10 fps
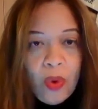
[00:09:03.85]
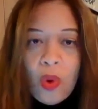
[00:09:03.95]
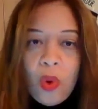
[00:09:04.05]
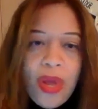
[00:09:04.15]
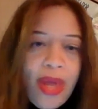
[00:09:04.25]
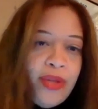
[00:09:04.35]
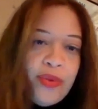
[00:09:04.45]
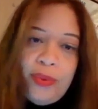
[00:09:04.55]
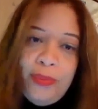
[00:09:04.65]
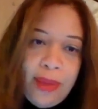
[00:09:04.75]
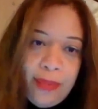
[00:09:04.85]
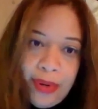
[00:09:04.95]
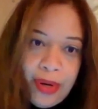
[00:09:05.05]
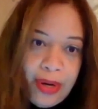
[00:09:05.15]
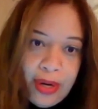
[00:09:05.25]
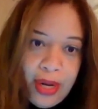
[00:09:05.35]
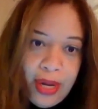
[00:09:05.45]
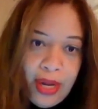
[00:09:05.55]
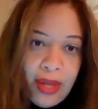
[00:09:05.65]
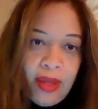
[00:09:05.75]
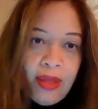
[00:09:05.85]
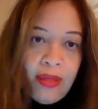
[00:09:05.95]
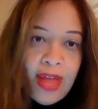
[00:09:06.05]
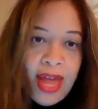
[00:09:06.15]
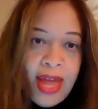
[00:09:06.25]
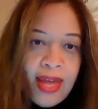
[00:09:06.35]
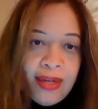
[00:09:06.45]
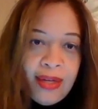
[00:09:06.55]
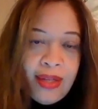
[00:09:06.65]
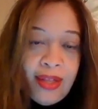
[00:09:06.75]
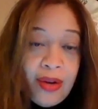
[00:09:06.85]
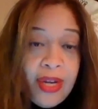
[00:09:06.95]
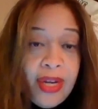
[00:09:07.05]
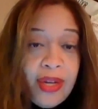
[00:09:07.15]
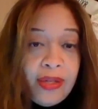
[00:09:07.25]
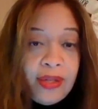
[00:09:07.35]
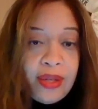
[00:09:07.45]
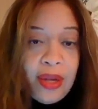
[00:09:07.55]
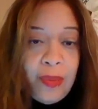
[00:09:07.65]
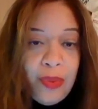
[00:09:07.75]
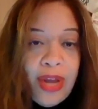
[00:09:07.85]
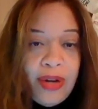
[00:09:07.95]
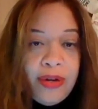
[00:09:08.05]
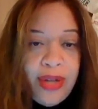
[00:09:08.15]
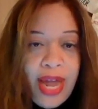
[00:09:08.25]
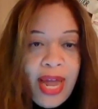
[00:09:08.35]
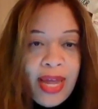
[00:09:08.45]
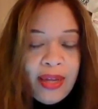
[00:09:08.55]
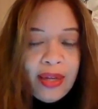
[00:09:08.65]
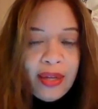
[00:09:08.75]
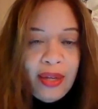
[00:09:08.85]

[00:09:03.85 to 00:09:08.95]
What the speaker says: always remember that there is a brighter day.